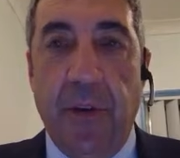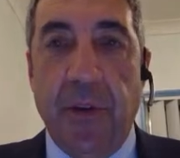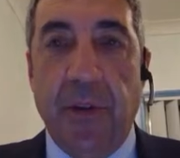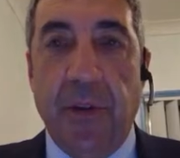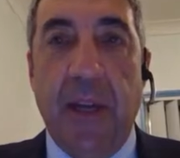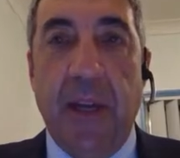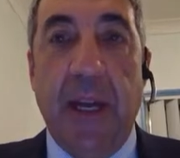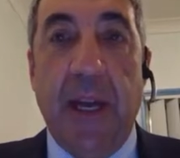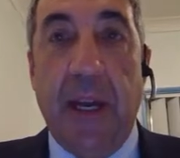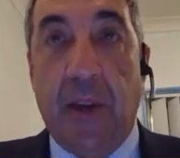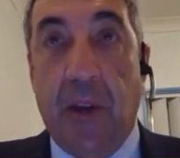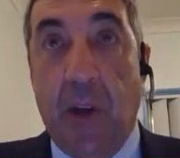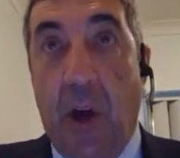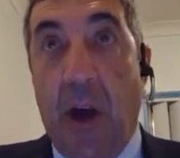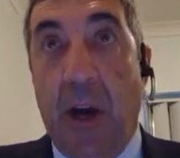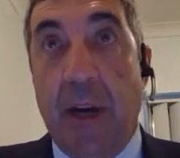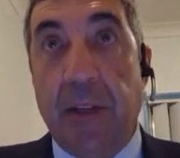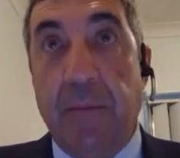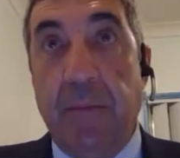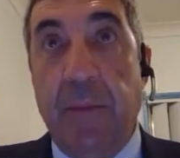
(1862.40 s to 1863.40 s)
firstly, it
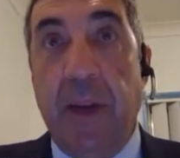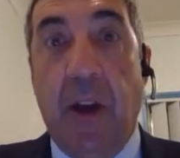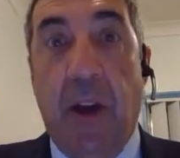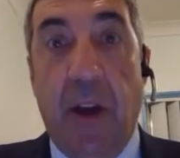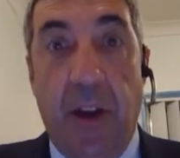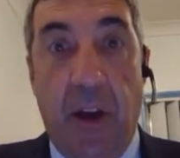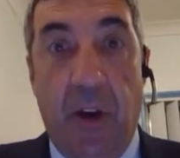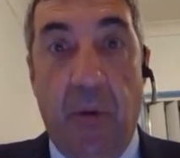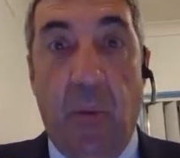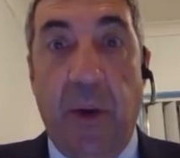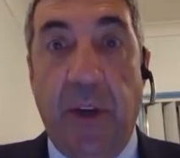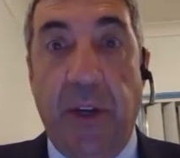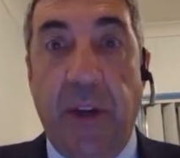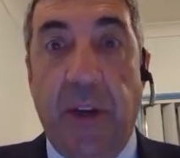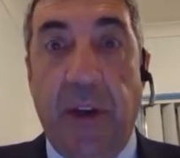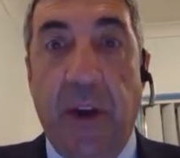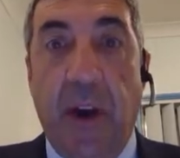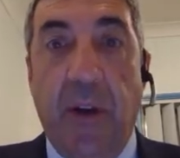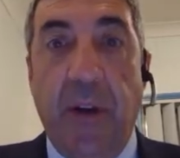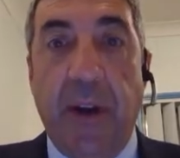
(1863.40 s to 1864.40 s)
guides me. I know where
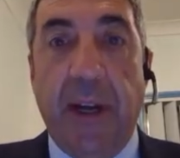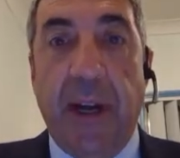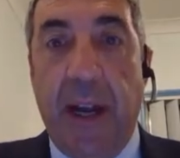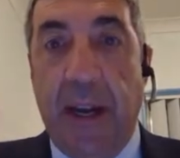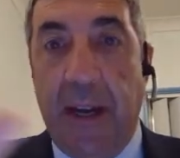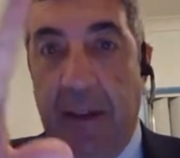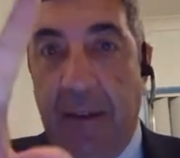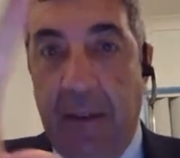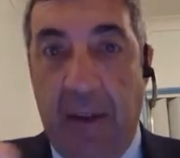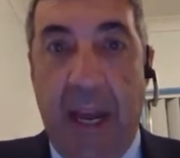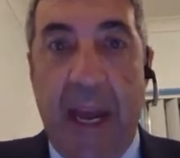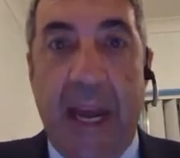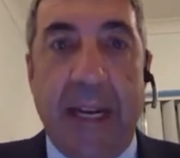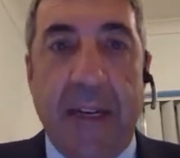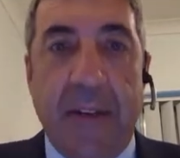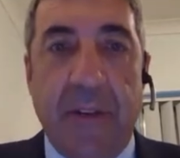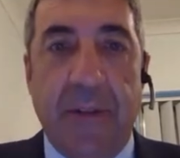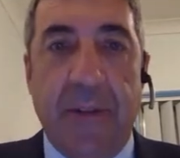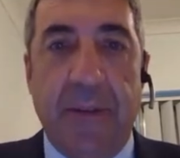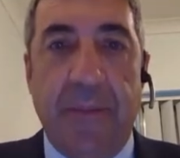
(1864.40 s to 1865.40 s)
you're going at a
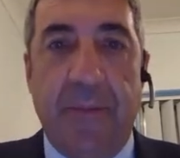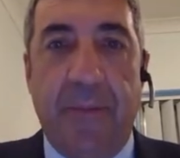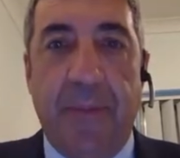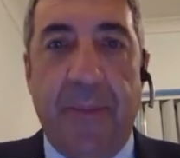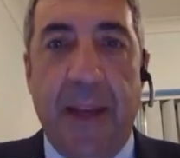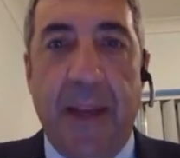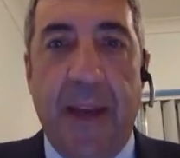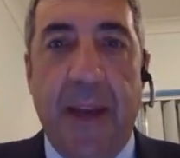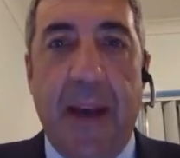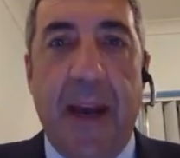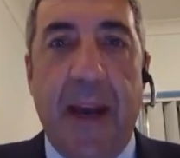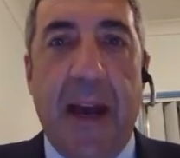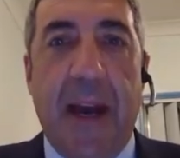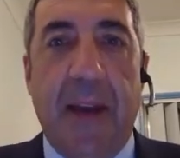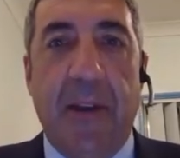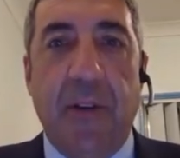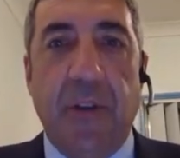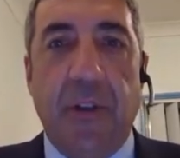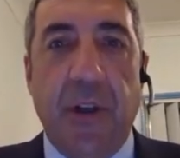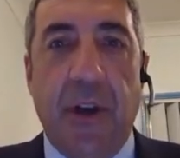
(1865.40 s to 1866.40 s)
glance,
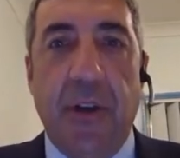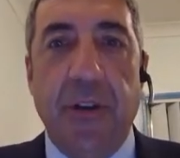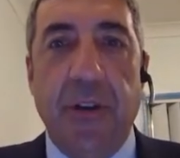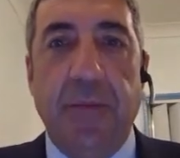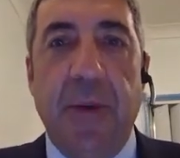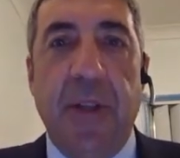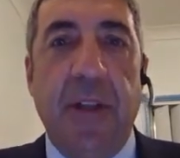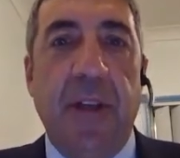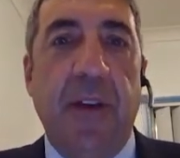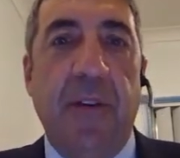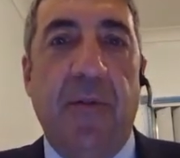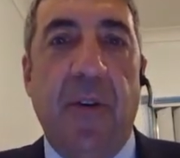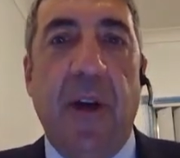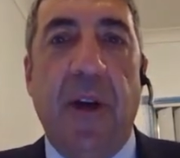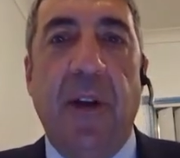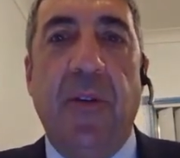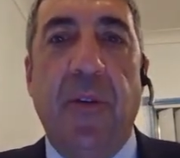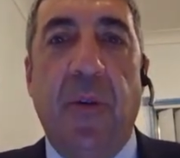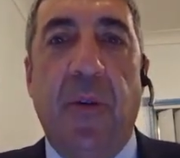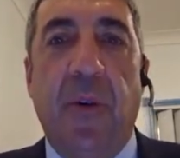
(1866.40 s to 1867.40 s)
and it shows me that you've
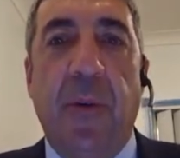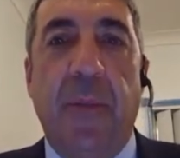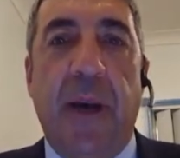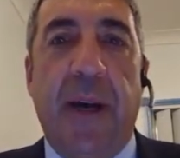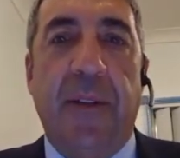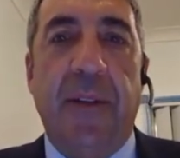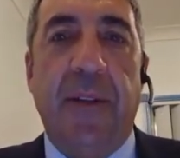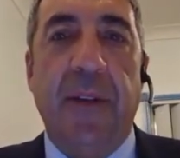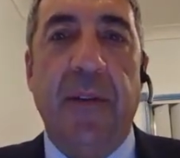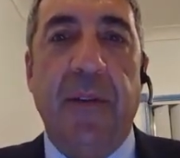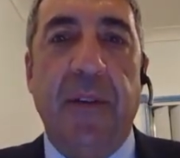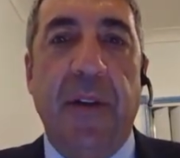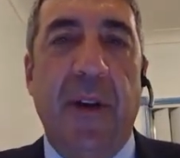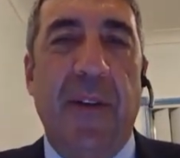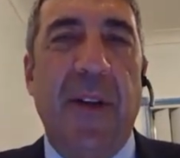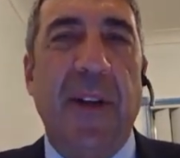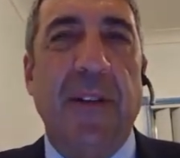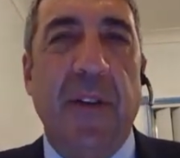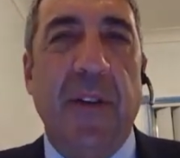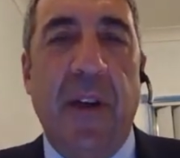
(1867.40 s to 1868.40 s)
really thought about this. So
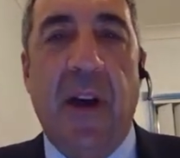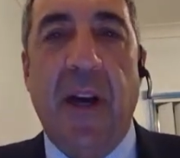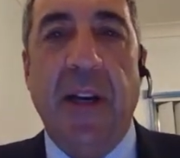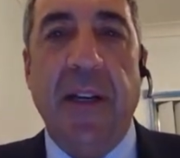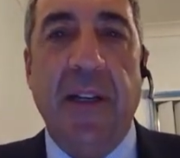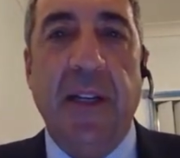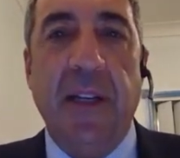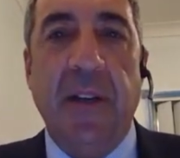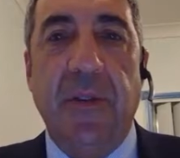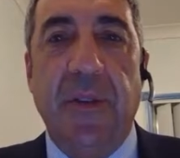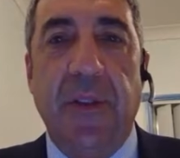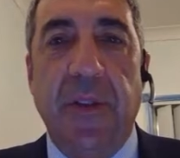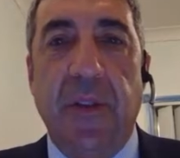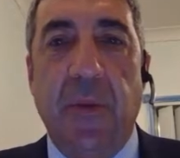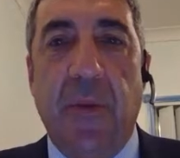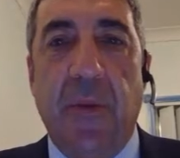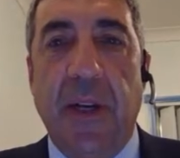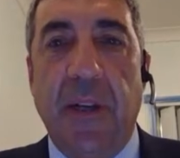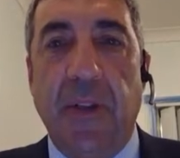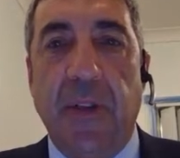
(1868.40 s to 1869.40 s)
that's an ideal
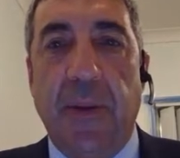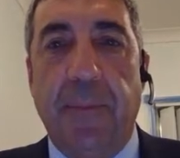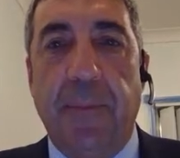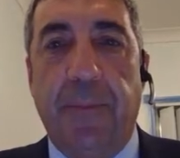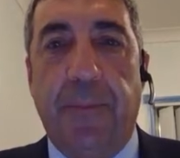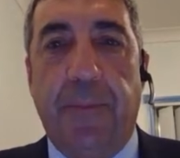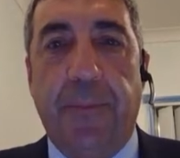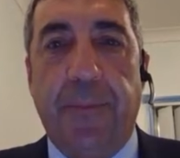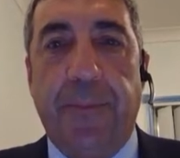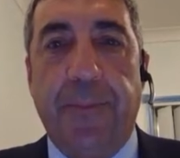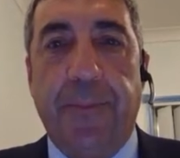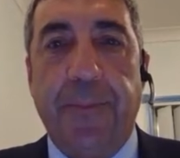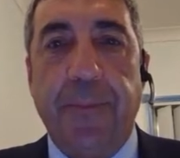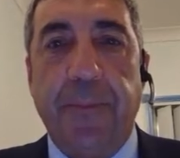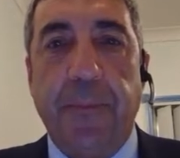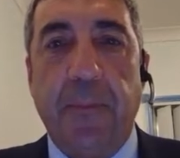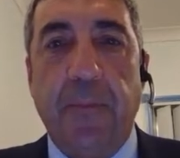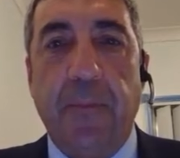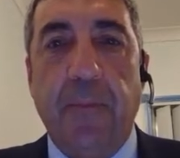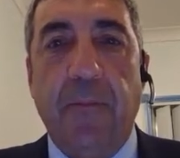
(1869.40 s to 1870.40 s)
situation.
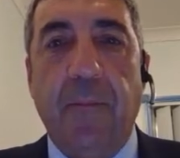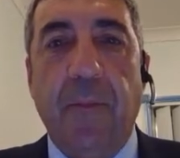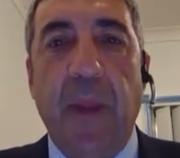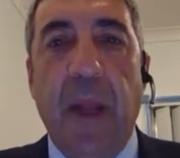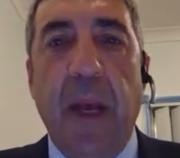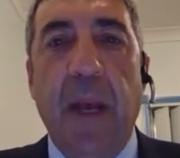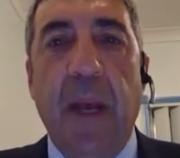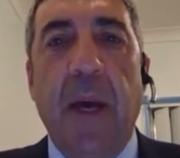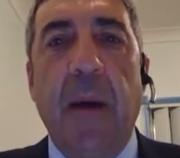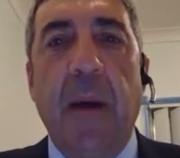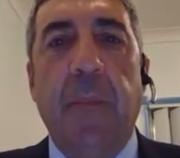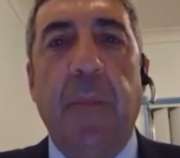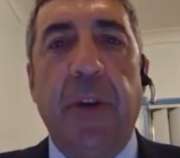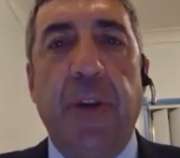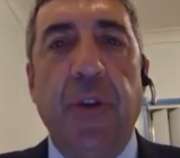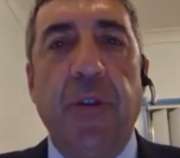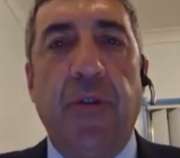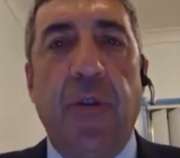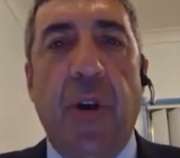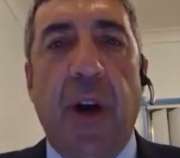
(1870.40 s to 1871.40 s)
But
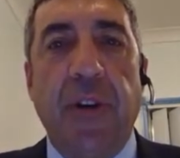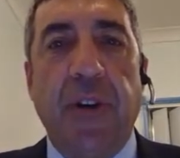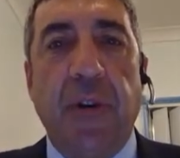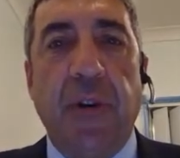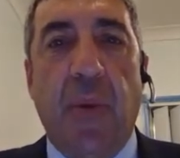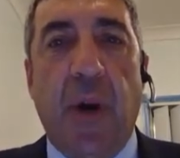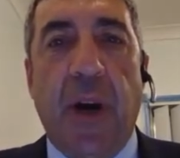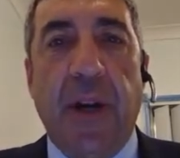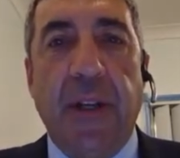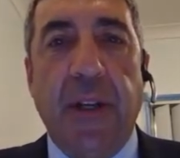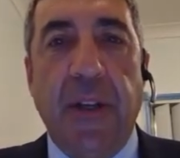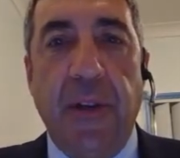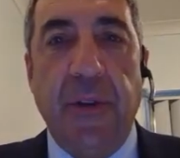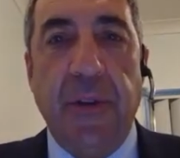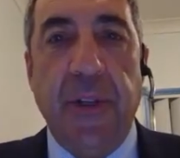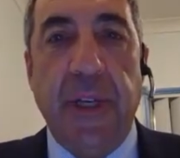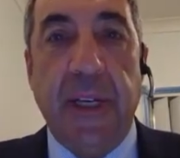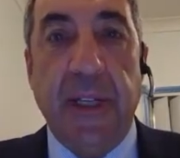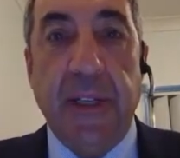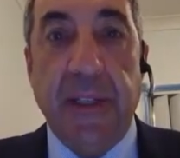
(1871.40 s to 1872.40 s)
do try to write
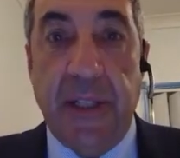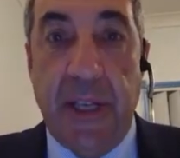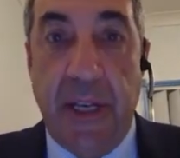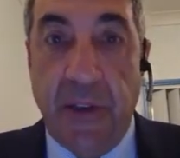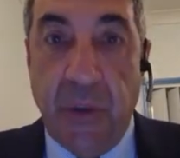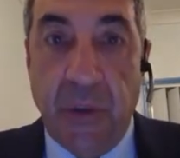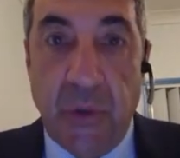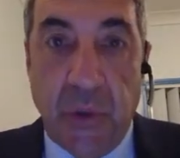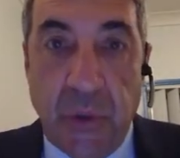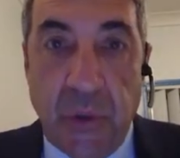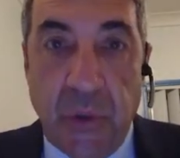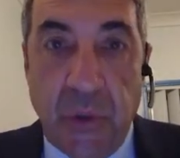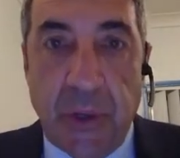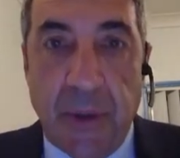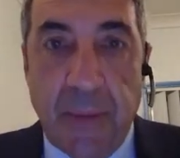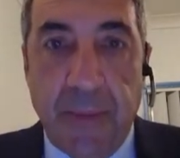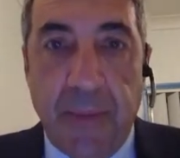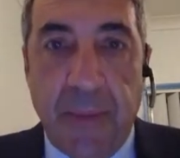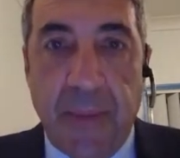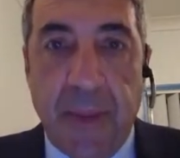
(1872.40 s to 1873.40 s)
using sentences.
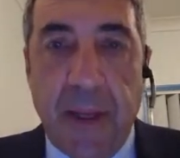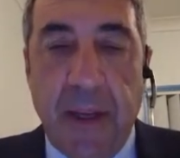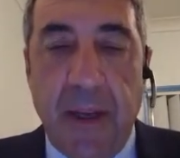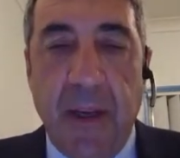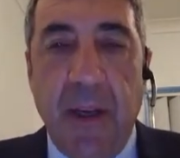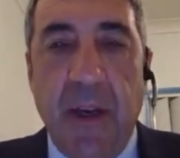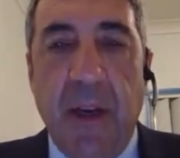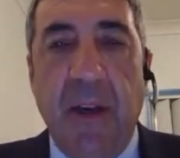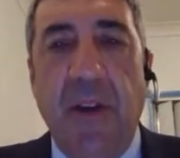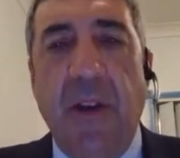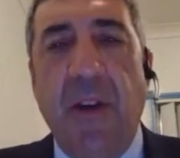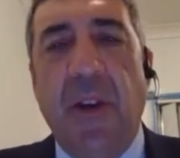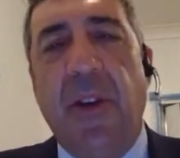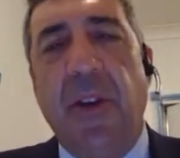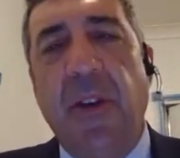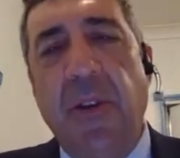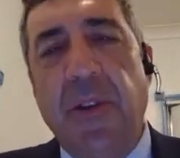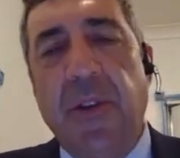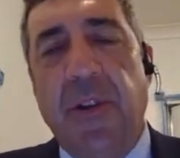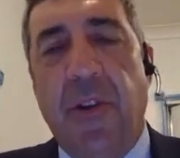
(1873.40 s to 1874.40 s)
You
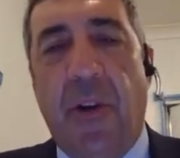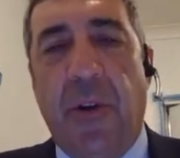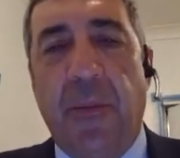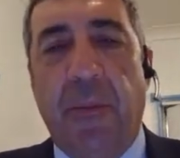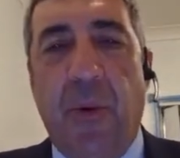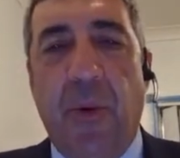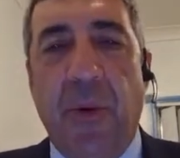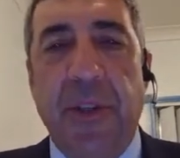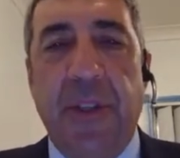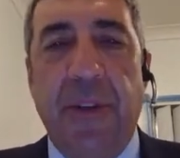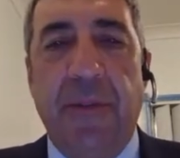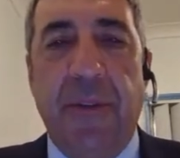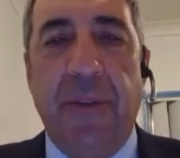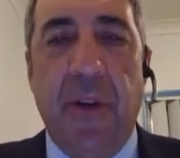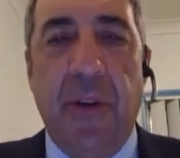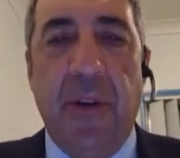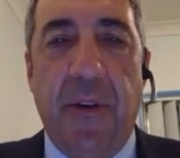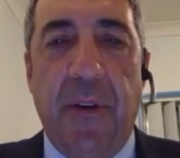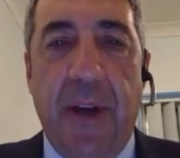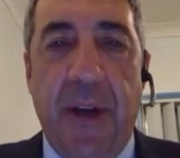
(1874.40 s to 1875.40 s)
can use dot points if
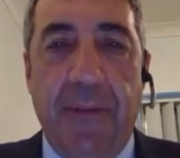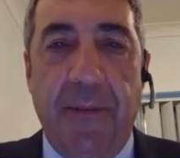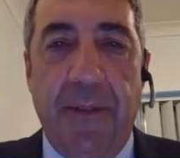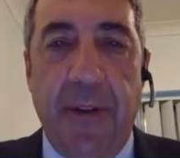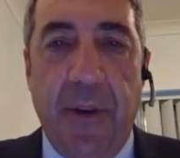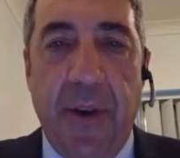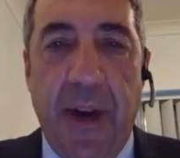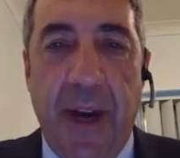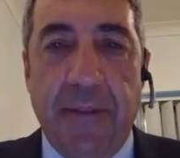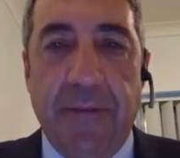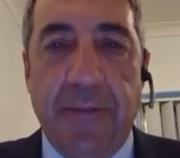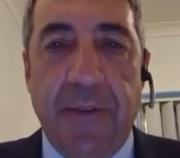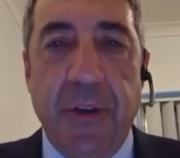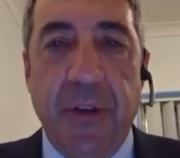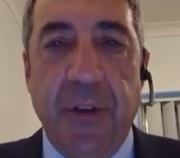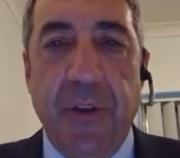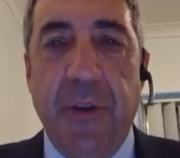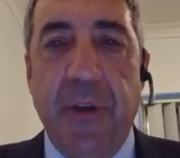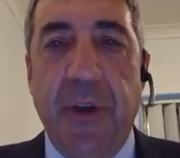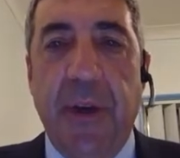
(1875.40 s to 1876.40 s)
you have
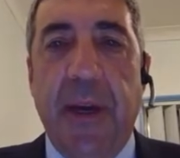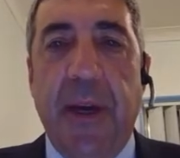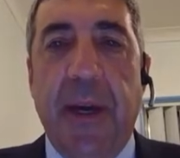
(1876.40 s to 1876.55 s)
to,